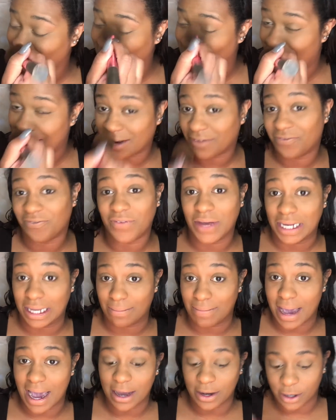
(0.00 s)
not a funny
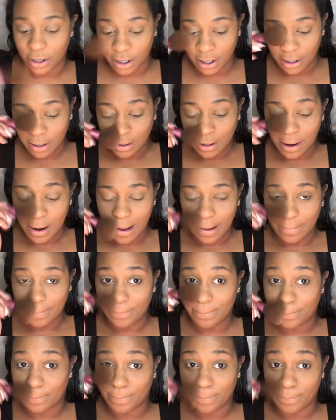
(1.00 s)
matter.
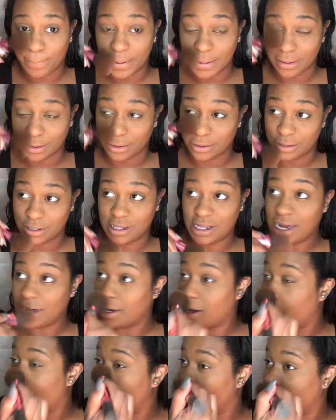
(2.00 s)
But little did they
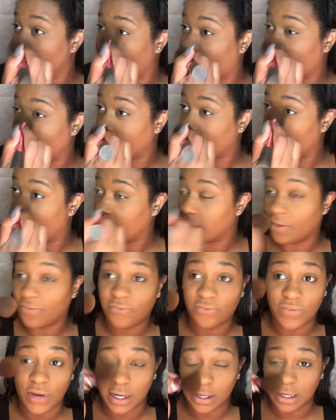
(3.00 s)
know, I just fell down the
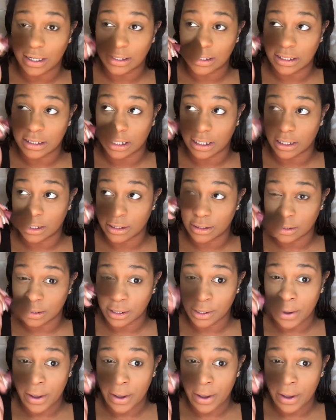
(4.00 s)
fucking stairs.